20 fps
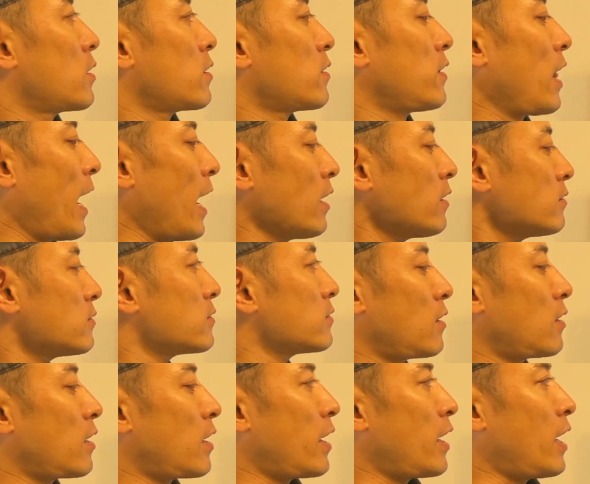Then,
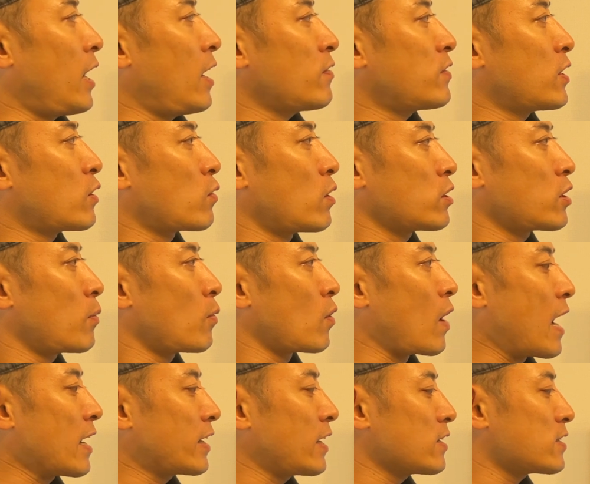NFT collectible
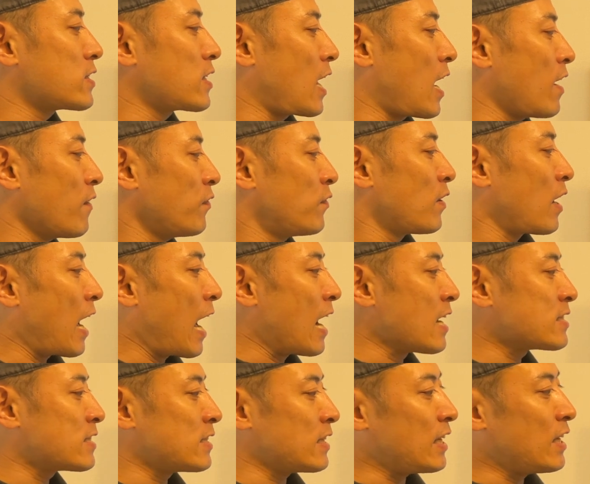ranking stuff,
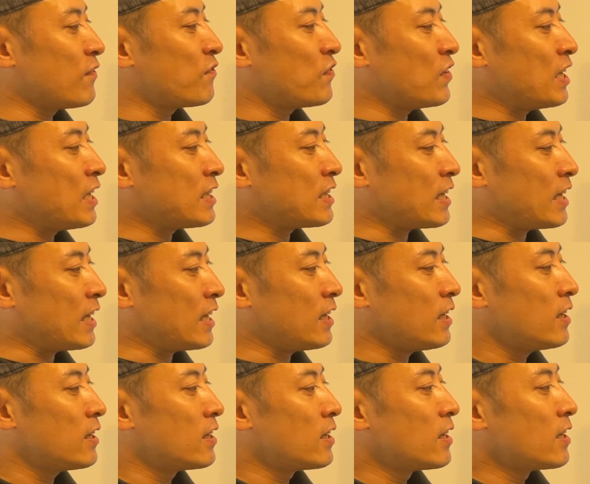Axie
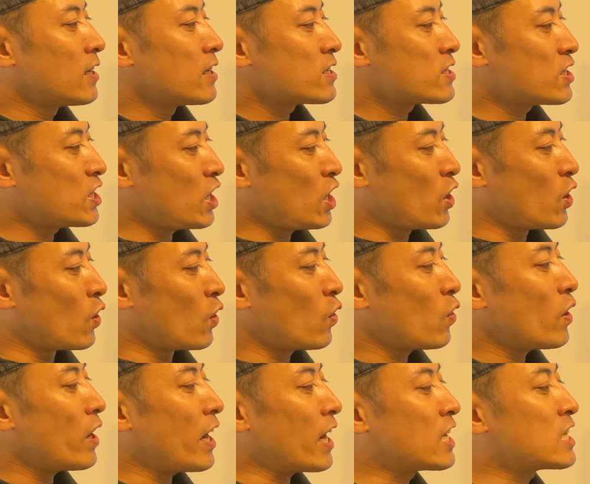Infinity
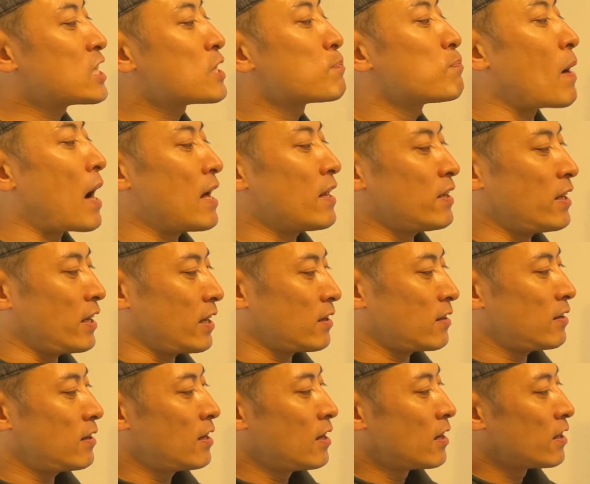still
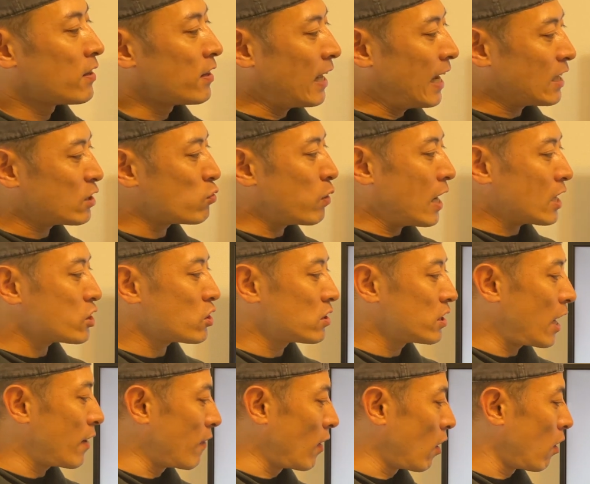expanding their traction
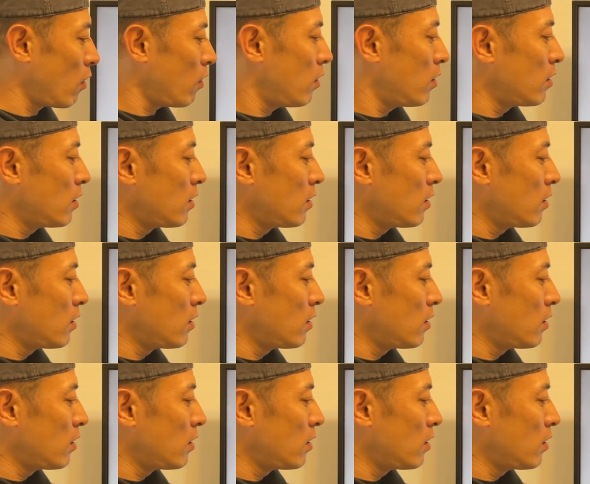level